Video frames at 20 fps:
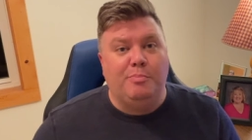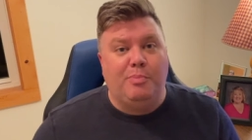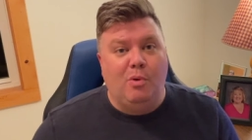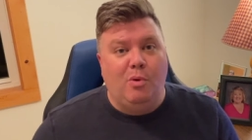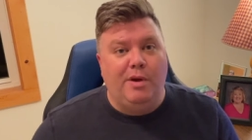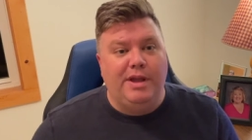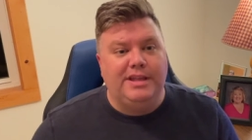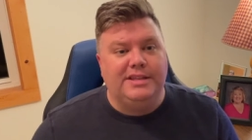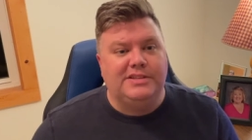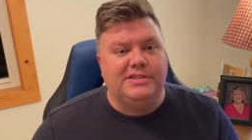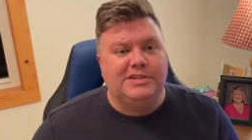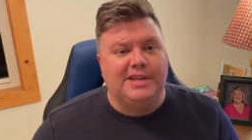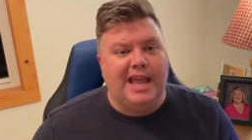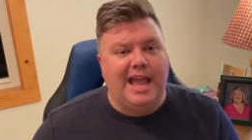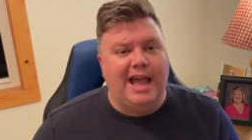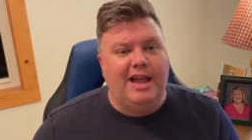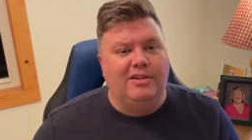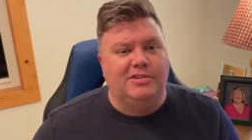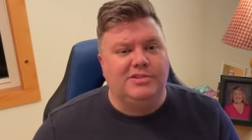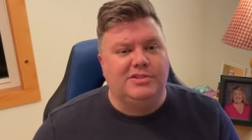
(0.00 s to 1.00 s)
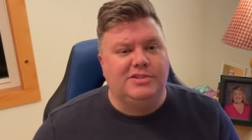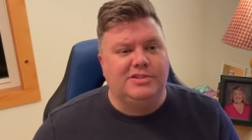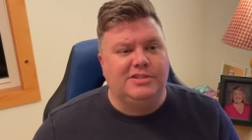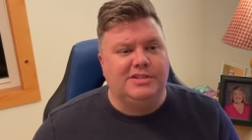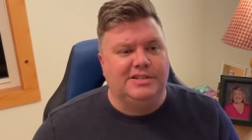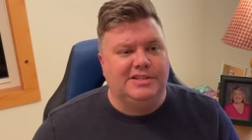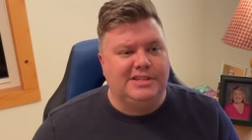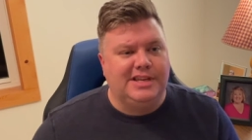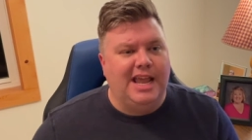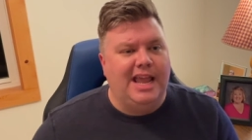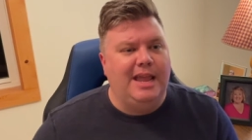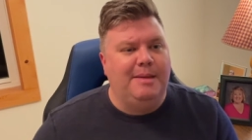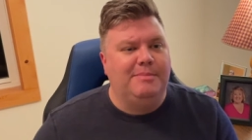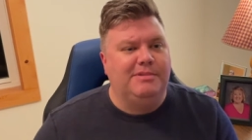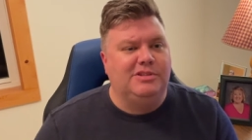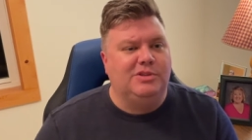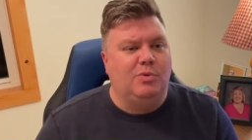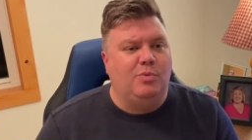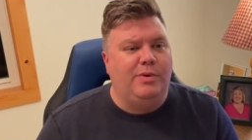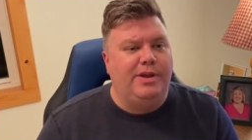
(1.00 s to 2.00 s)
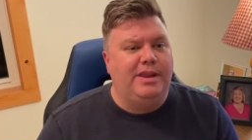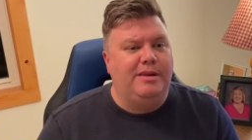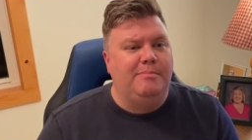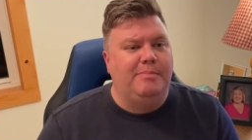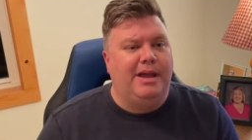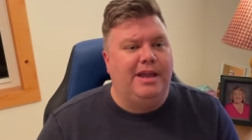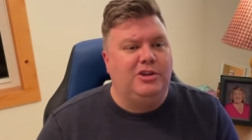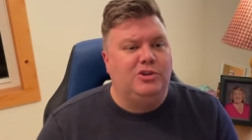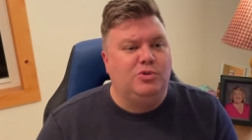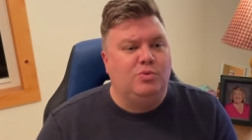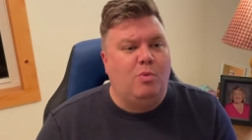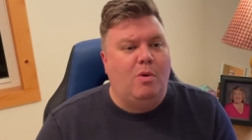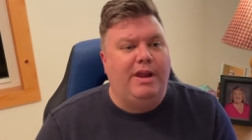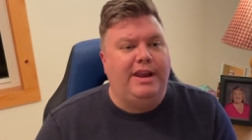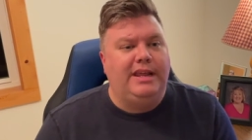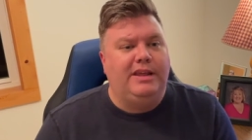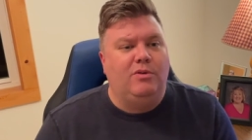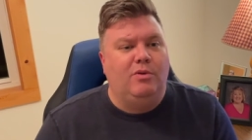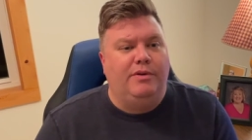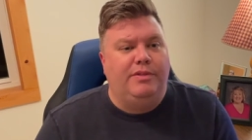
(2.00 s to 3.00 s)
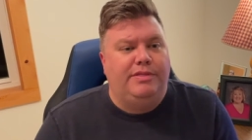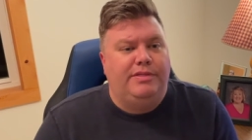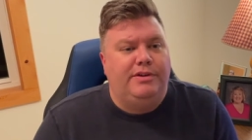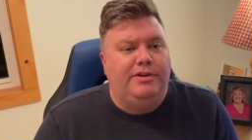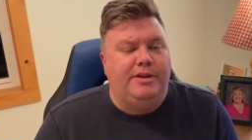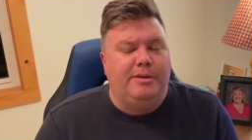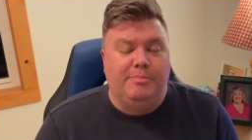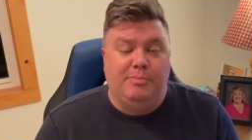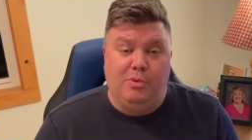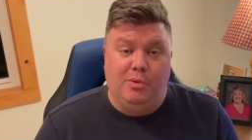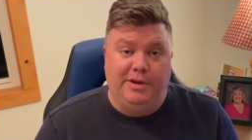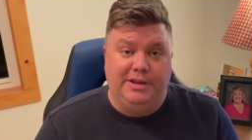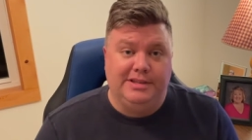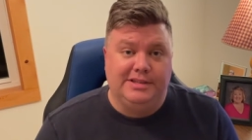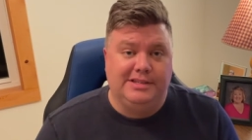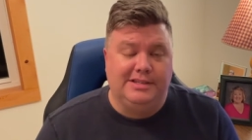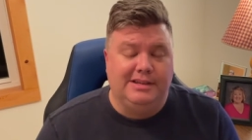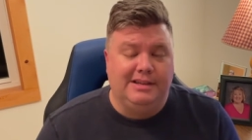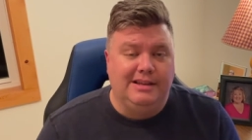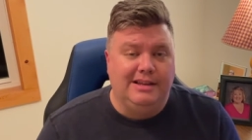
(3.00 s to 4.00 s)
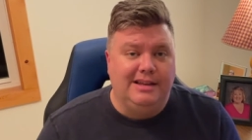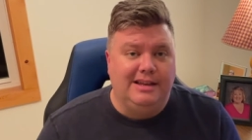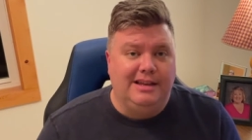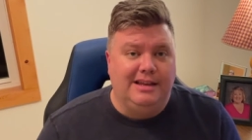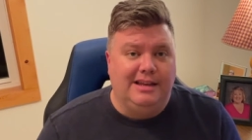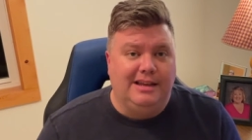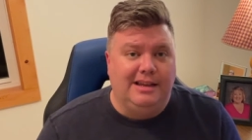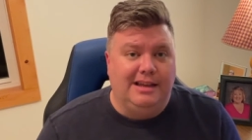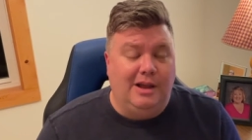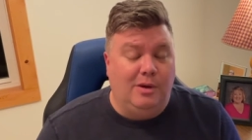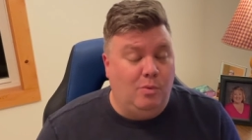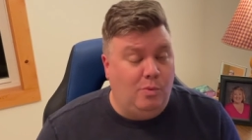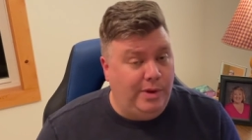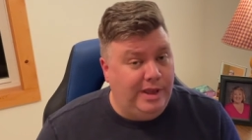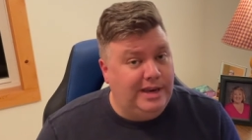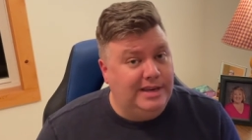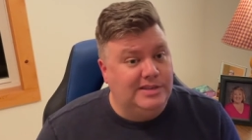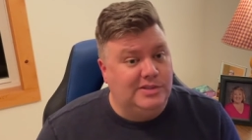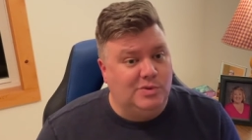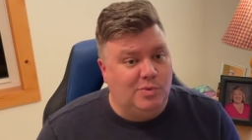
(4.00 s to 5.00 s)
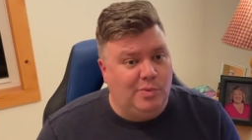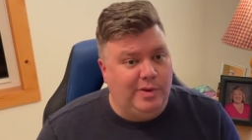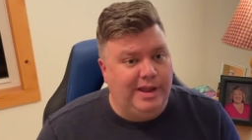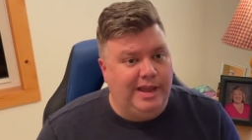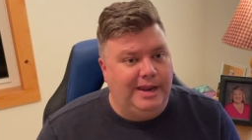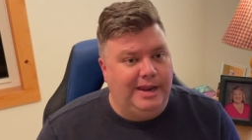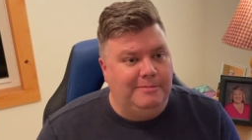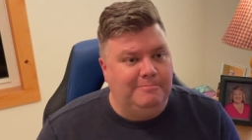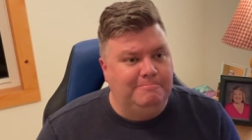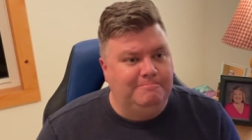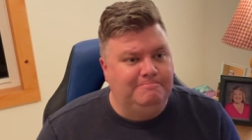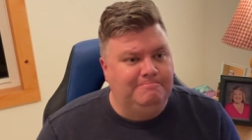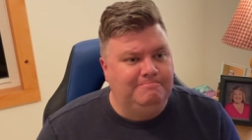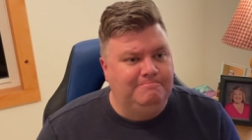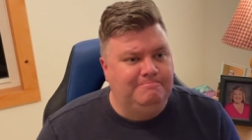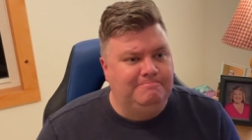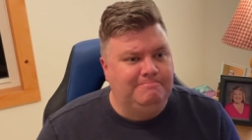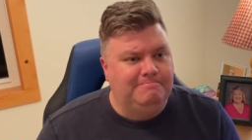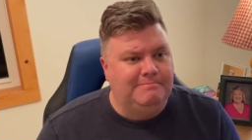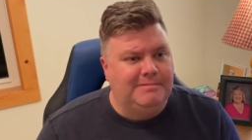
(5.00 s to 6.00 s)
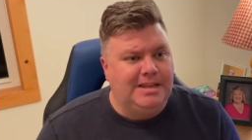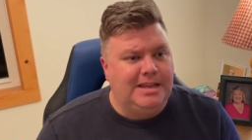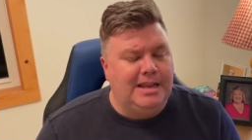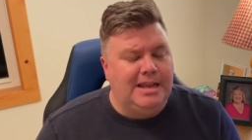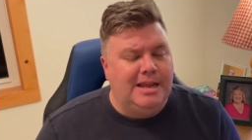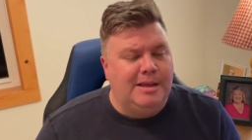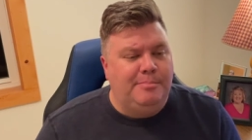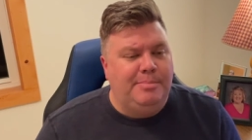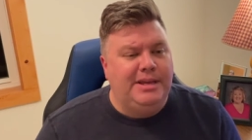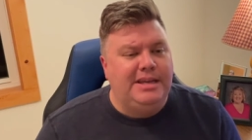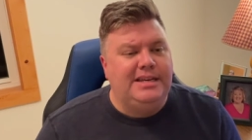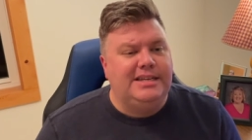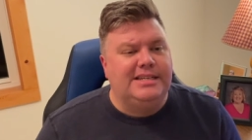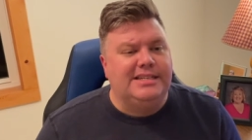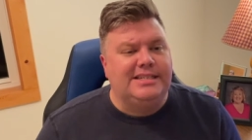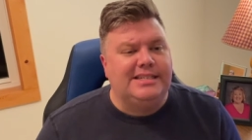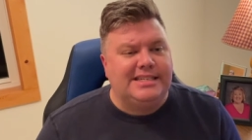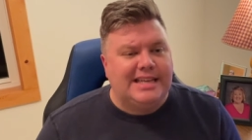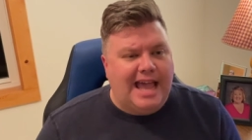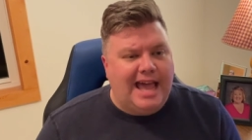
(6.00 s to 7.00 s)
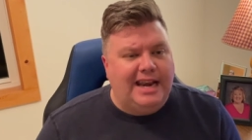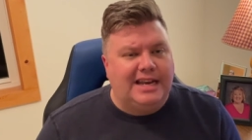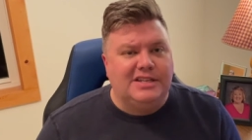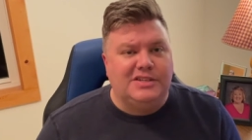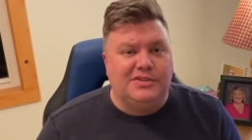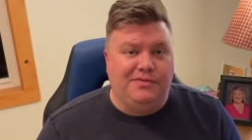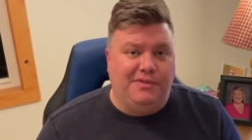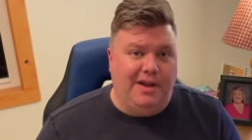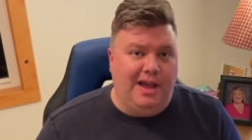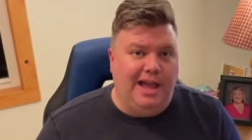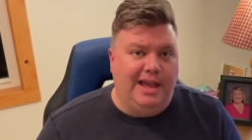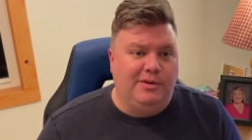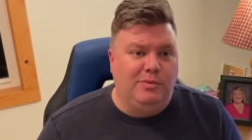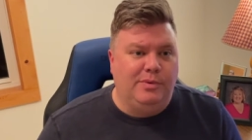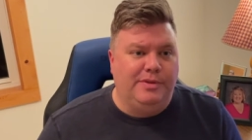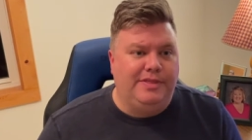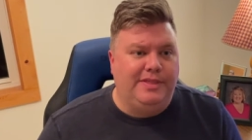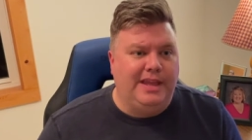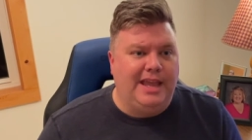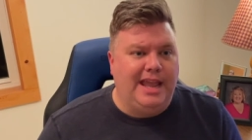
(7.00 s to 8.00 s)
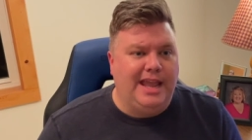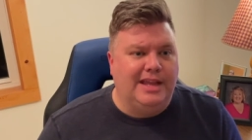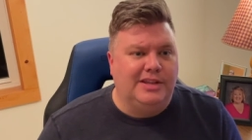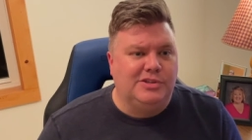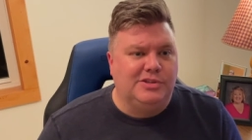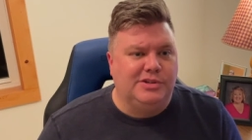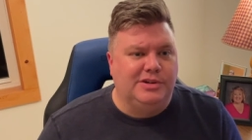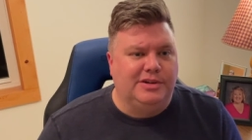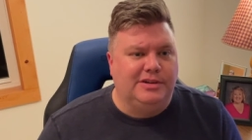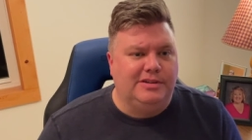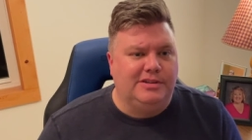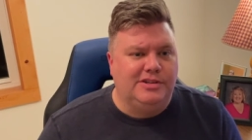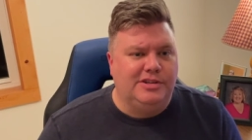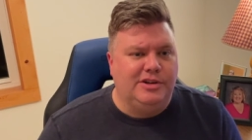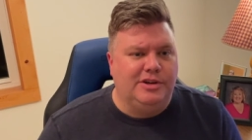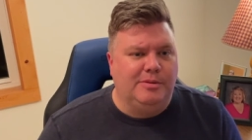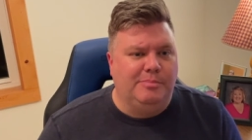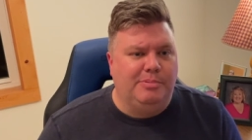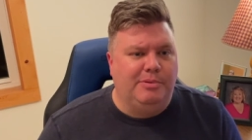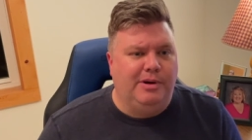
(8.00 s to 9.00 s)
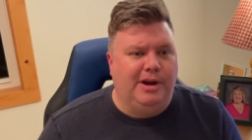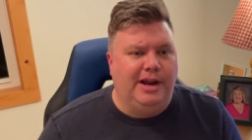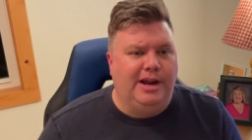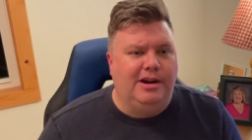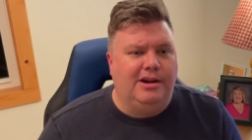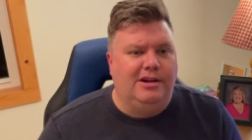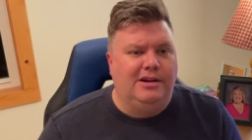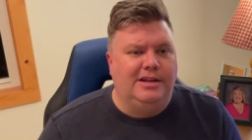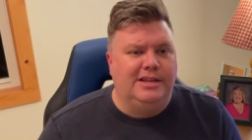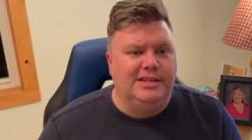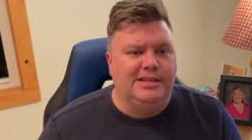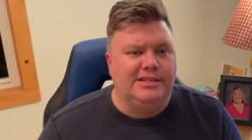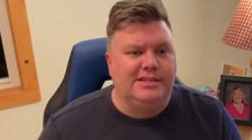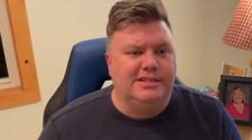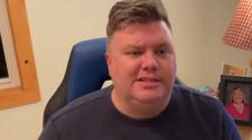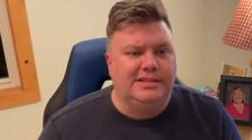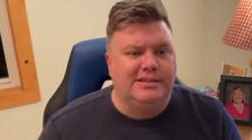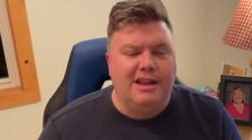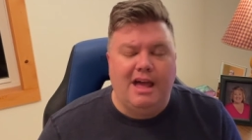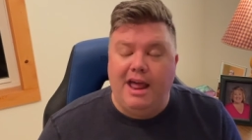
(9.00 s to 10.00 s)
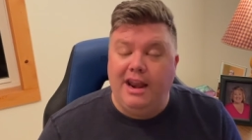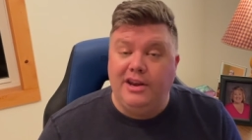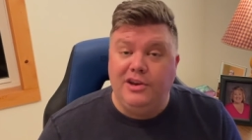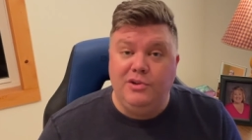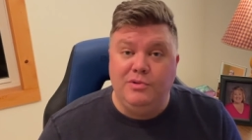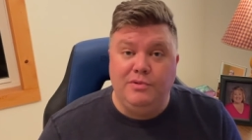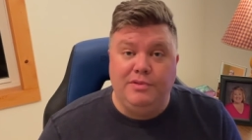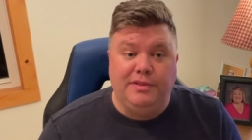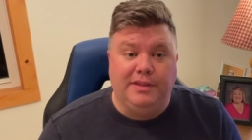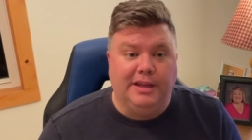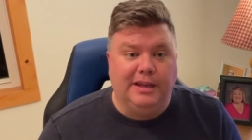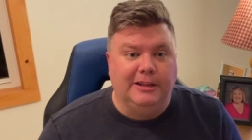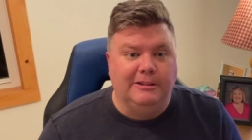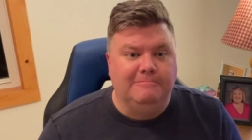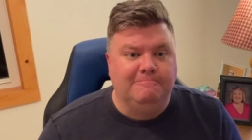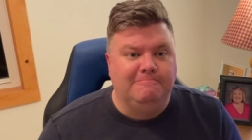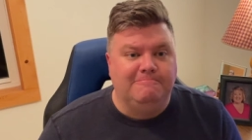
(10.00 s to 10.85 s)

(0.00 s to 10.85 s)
points counts the same as a win by 20 or 30 points. A win is a win. Being dissatisfied with the answer to your prayer is not a new thing.